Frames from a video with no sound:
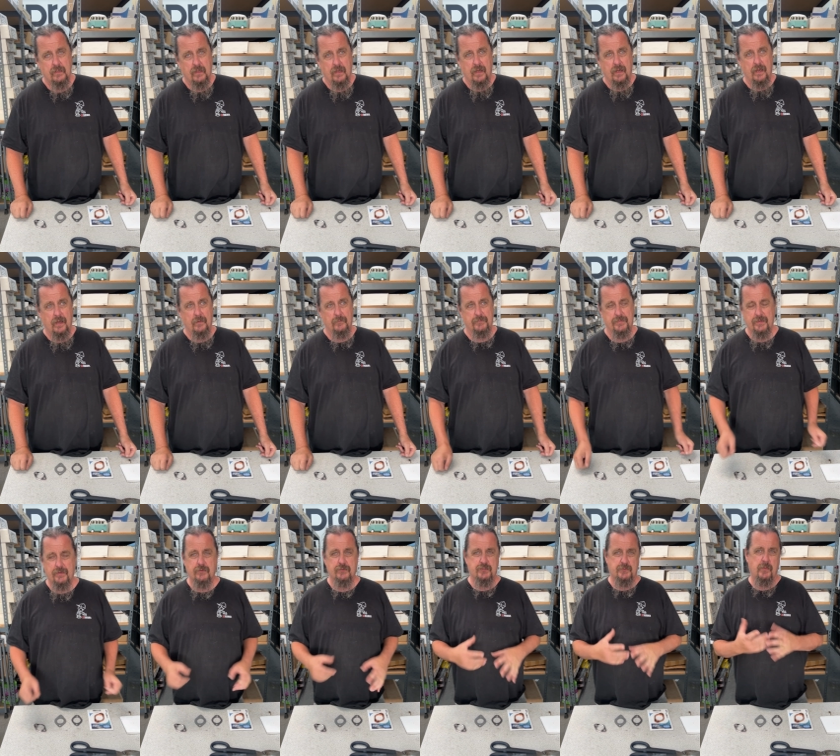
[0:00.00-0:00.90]
that
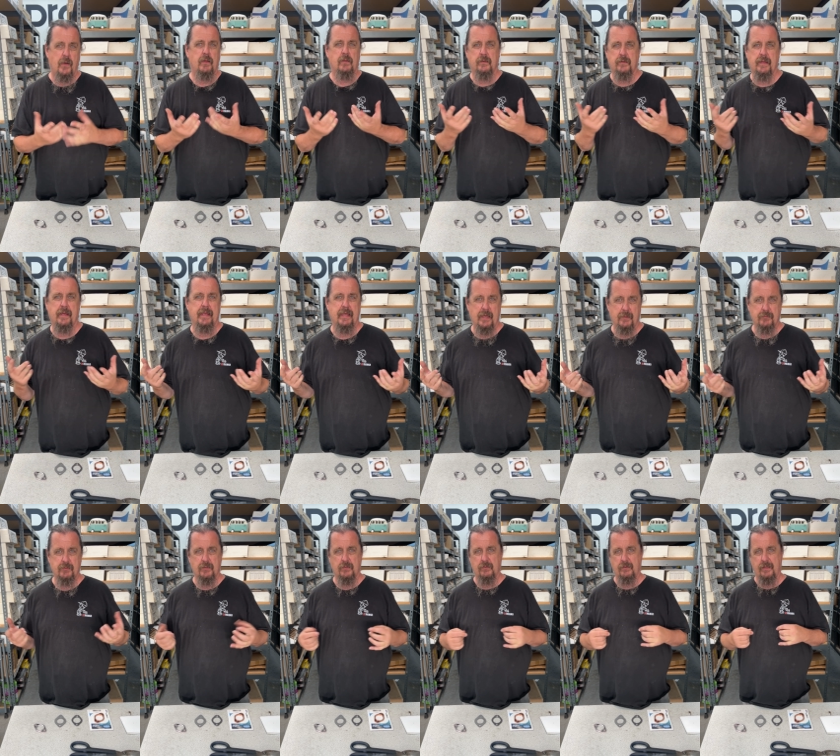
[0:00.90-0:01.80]
are smaller
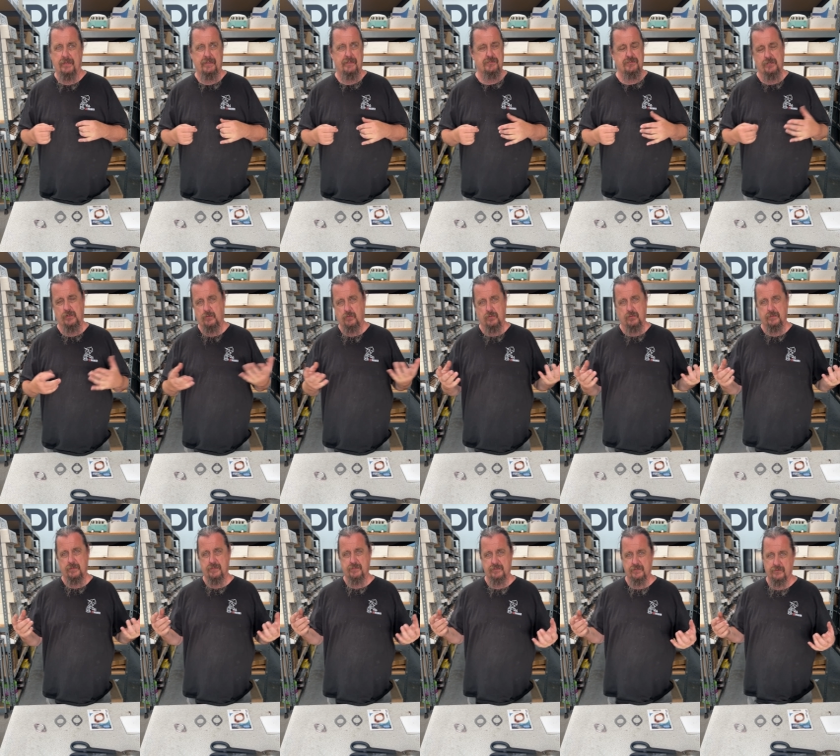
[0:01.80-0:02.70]
diameter, like
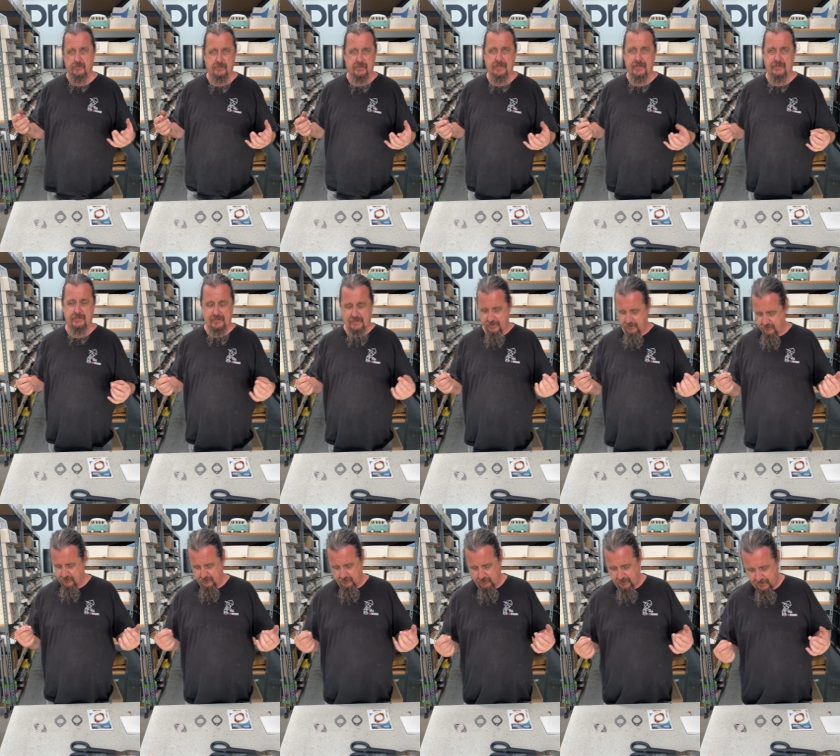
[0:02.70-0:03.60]
1¼ inch and 3/8
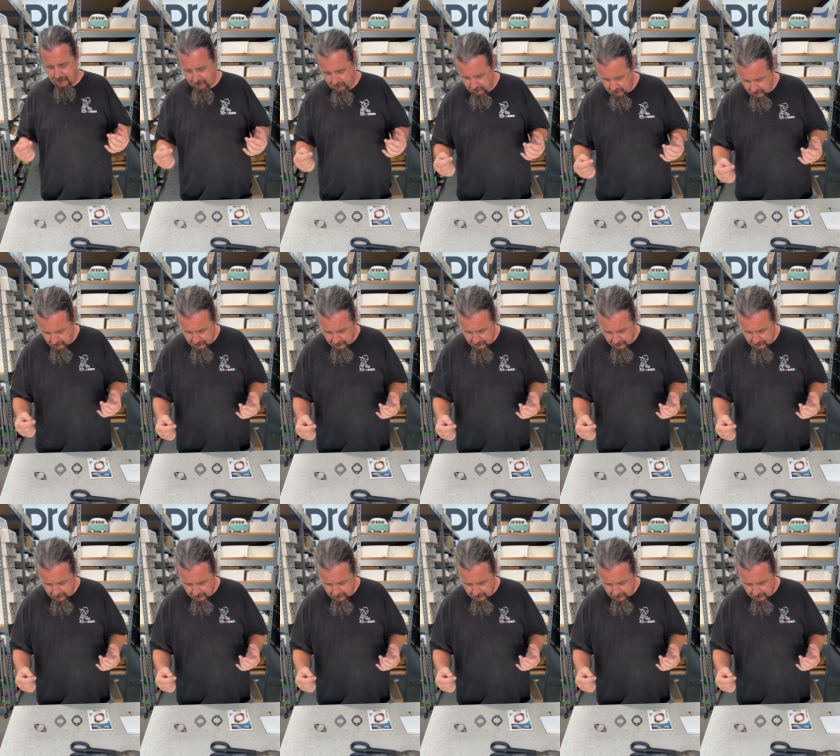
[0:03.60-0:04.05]
headers, whatever.